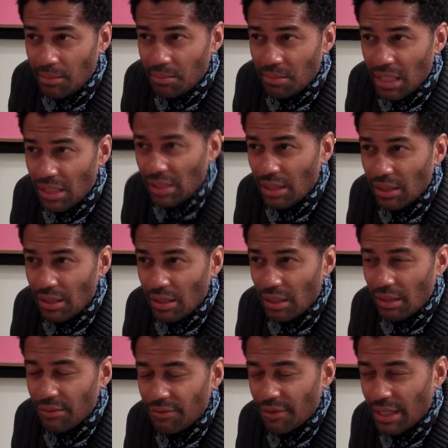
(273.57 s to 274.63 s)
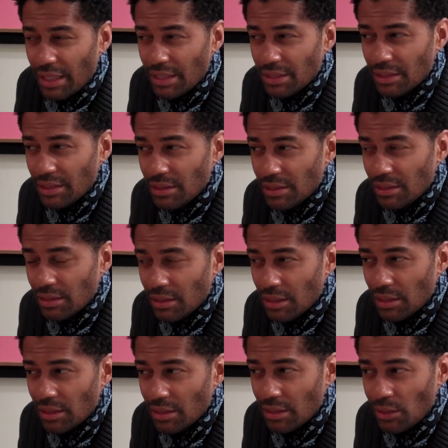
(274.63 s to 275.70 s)
mainly France and
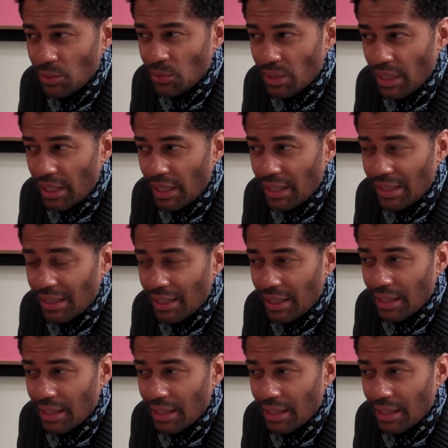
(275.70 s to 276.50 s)
the UK,